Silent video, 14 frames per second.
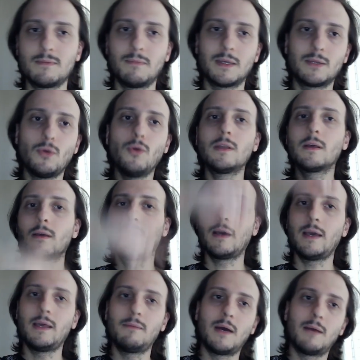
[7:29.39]
but all the
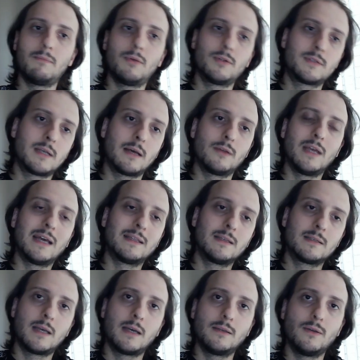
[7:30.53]
green bubbles are on the other
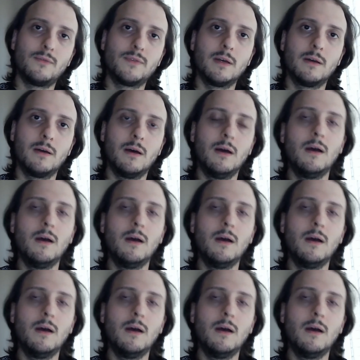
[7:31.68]
side of the